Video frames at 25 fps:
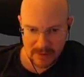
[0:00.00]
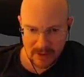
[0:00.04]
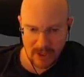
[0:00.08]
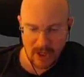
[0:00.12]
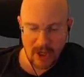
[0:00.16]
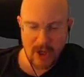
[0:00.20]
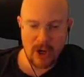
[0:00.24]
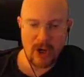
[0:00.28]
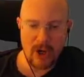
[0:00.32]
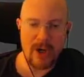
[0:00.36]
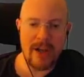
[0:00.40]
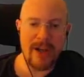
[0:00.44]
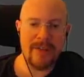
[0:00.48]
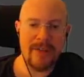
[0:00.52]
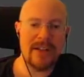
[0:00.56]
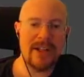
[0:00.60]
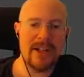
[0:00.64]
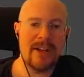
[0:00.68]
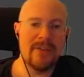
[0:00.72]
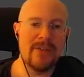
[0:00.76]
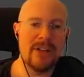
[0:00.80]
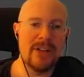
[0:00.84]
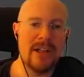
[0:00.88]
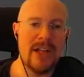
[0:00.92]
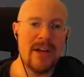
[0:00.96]
Oh, I have to
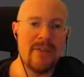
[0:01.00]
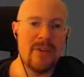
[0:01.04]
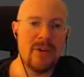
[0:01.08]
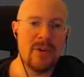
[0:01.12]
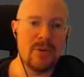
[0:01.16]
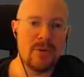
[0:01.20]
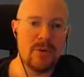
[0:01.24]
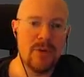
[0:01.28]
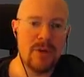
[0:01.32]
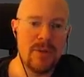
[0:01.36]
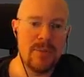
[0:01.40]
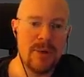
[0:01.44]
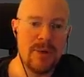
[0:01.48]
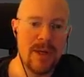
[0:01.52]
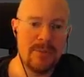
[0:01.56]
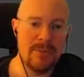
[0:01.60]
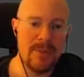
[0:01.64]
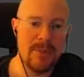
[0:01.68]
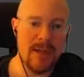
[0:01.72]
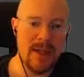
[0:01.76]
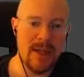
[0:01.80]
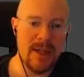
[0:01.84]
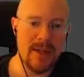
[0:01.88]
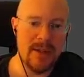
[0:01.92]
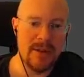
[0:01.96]
have level 3 med
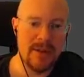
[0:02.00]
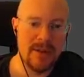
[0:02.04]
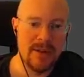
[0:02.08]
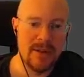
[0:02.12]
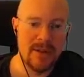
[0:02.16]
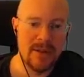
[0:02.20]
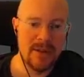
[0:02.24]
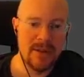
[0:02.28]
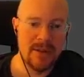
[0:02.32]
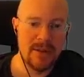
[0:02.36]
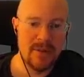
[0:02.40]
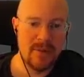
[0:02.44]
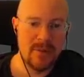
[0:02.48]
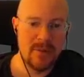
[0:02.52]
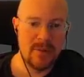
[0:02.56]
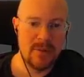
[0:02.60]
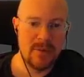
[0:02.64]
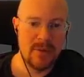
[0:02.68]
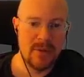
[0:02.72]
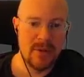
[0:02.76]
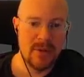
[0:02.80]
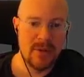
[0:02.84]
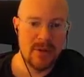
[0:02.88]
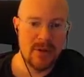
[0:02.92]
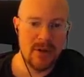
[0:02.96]
bay.
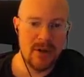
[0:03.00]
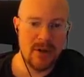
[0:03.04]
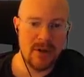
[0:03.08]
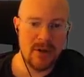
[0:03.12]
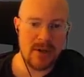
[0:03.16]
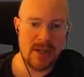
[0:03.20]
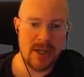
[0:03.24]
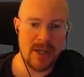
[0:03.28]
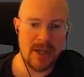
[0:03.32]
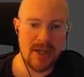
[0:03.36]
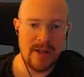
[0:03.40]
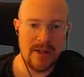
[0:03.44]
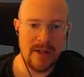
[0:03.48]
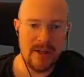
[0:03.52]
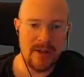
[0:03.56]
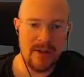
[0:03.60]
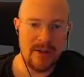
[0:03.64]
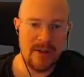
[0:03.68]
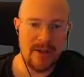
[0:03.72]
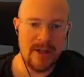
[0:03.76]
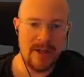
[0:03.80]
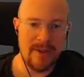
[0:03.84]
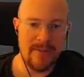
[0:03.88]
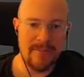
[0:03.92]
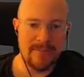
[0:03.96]
Okay. All
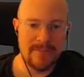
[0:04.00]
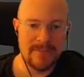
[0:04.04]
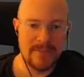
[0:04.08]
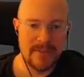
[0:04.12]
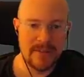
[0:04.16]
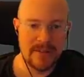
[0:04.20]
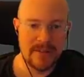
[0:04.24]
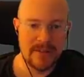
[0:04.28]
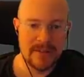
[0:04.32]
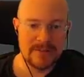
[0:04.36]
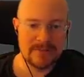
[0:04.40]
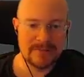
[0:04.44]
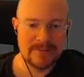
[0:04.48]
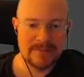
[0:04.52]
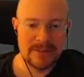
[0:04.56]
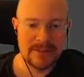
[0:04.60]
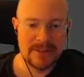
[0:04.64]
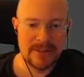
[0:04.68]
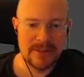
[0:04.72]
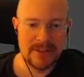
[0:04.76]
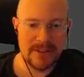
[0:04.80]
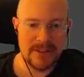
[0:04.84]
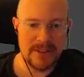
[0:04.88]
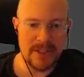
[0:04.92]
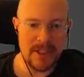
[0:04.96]
right.
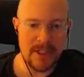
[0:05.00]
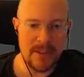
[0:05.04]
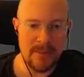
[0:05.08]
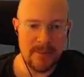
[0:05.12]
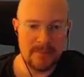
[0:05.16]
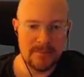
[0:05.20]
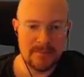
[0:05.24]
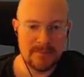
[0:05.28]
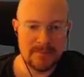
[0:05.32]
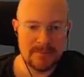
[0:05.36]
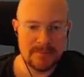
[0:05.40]
Damn.